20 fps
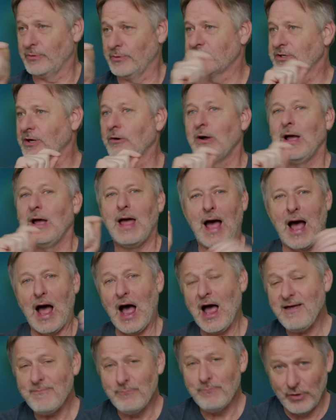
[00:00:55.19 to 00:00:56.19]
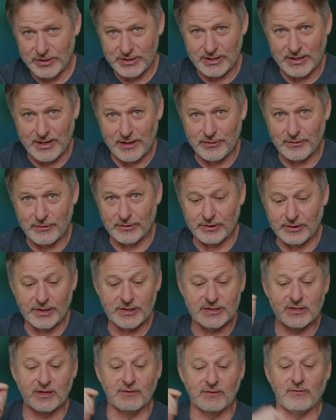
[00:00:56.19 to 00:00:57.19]
So I put together a
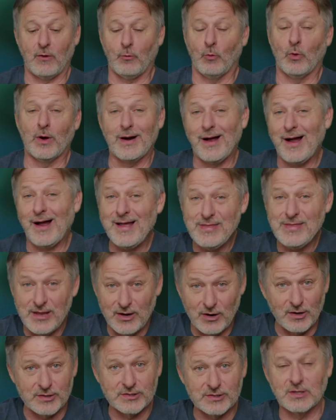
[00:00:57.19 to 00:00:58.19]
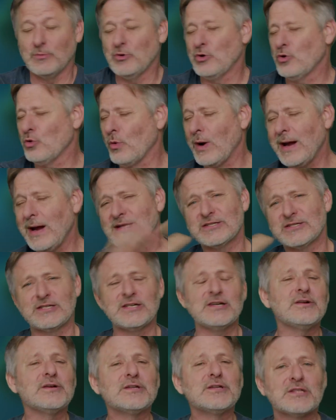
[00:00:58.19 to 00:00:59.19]
list of what I think are some great
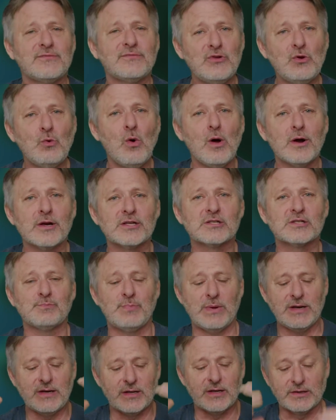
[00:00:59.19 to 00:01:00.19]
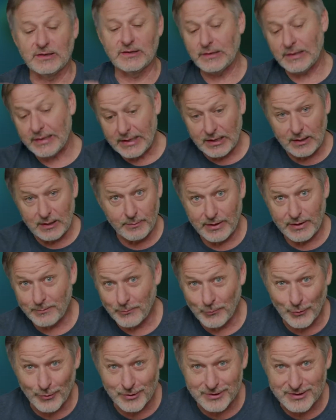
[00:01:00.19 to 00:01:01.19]
series if you want to spend a little bit
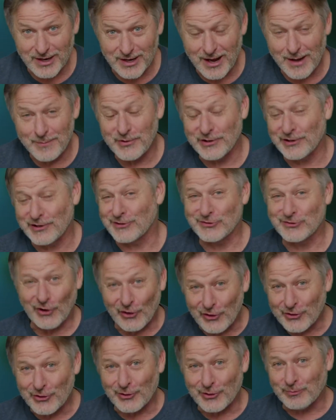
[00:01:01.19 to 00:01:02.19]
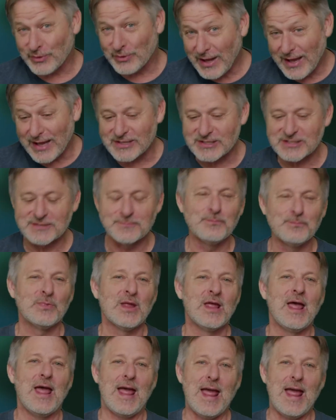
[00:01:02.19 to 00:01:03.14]
more time in a darker place.